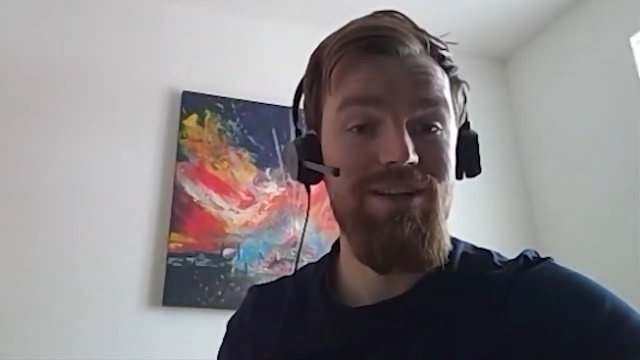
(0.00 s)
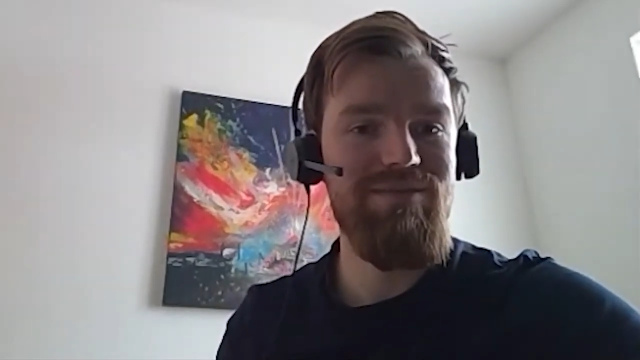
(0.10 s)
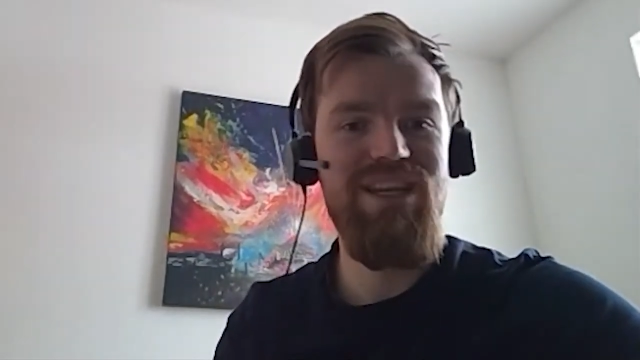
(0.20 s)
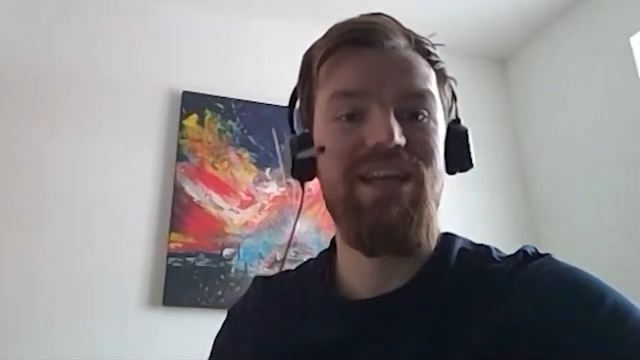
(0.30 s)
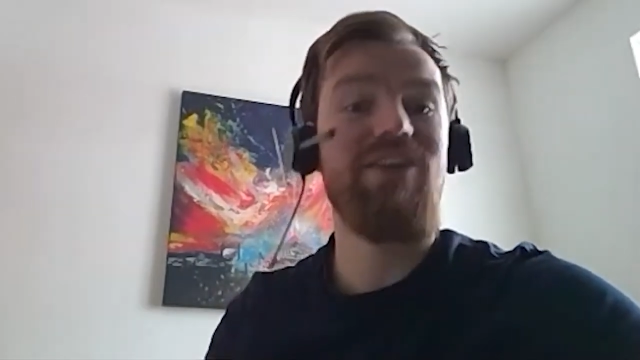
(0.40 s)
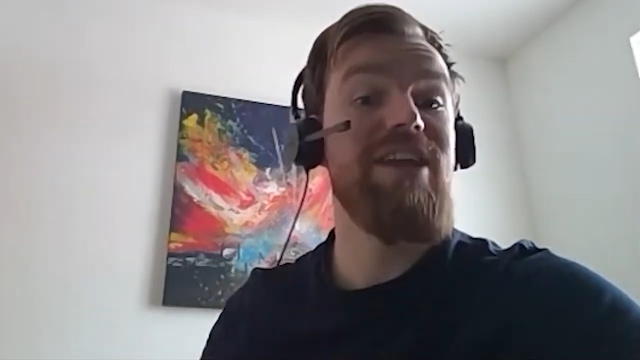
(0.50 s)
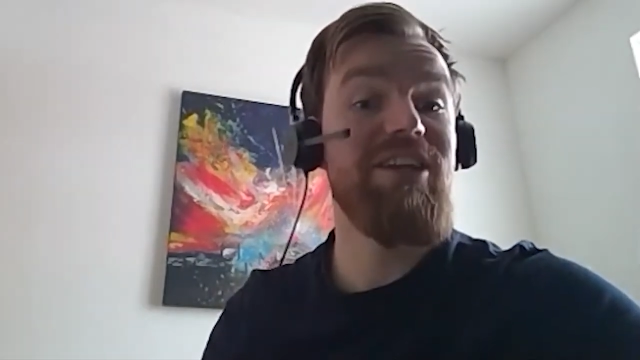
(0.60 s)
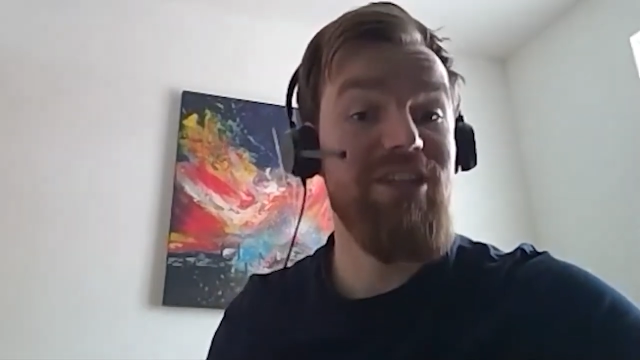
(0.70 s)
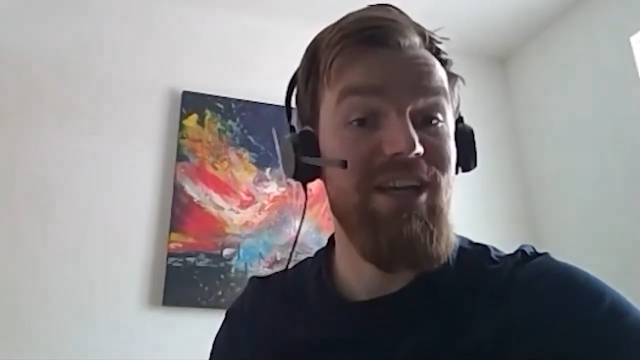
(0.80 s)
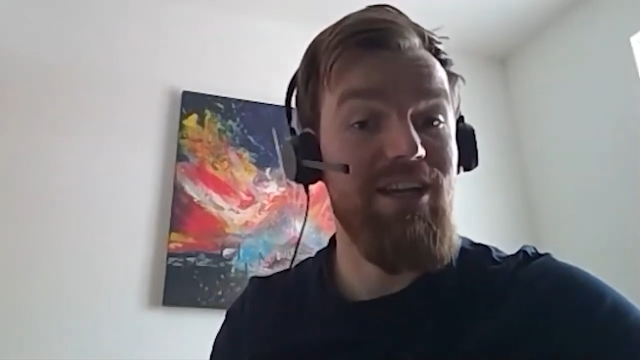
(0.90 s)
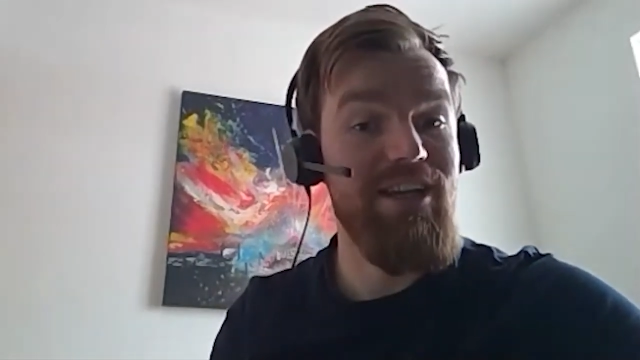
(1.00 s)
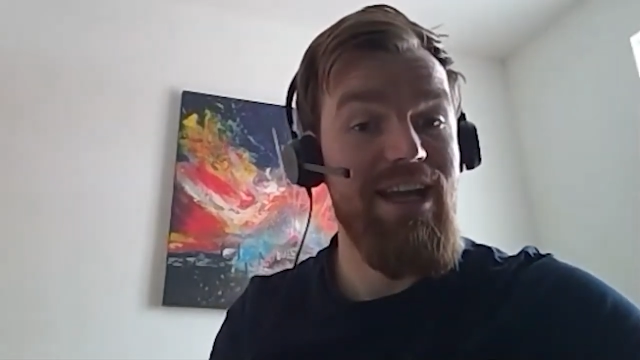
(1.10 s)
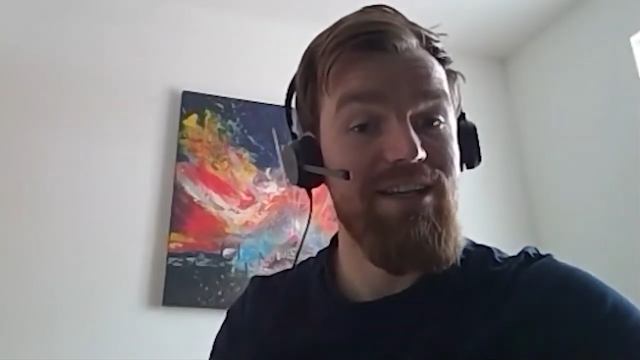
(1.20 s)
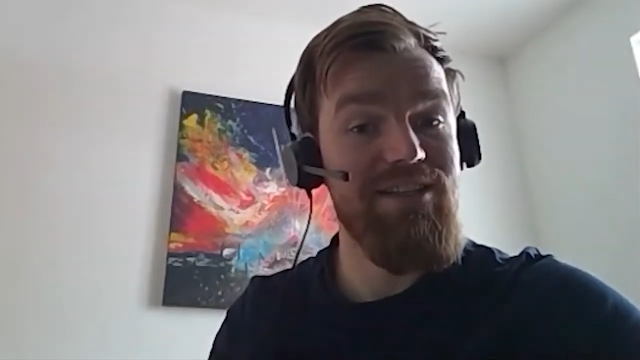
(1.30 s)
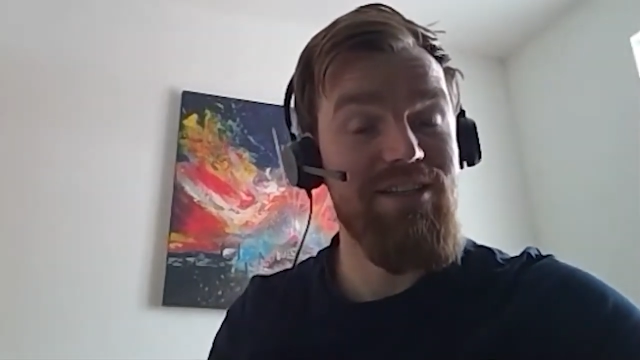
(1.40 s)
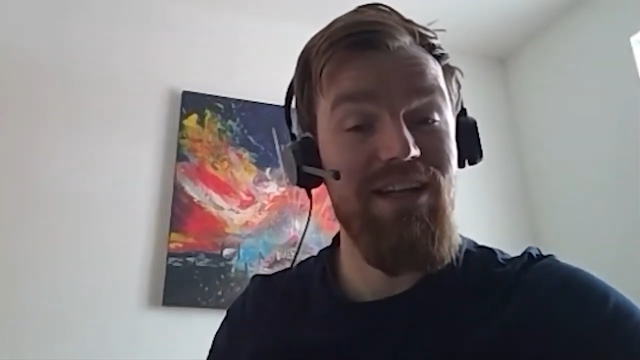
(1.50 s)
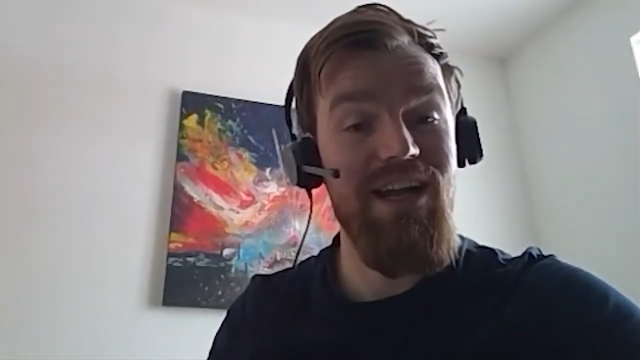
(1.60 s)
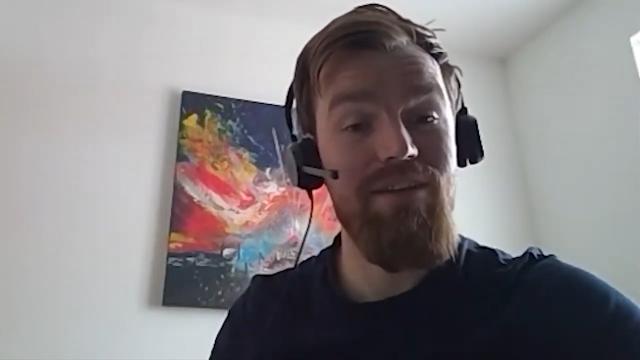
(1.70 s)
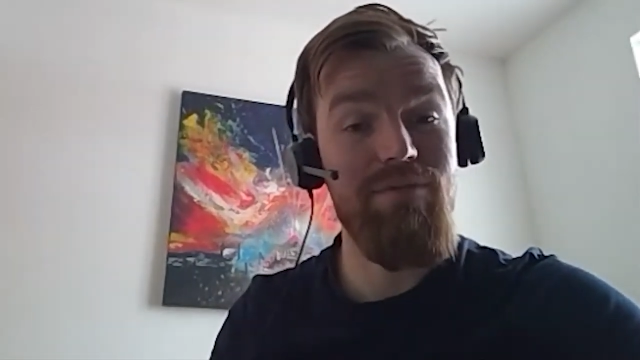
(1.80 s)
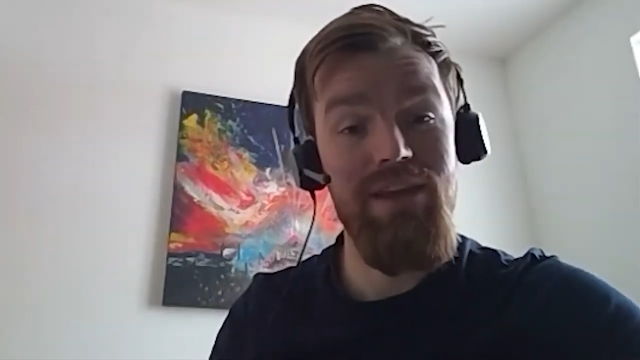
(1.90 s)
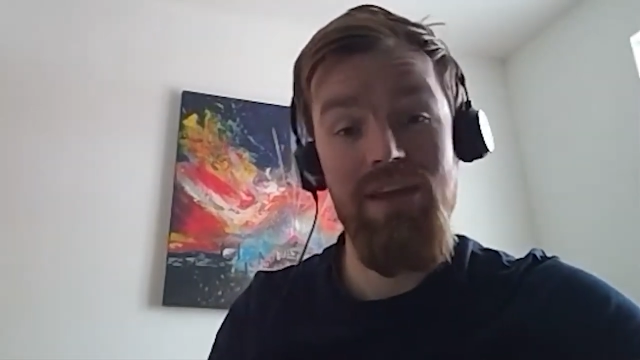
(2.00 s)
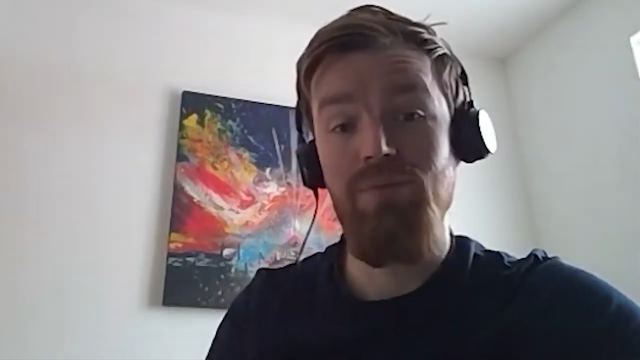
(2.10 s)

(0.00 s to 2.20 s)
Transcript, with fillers: taking an educated guess and kind of thinking,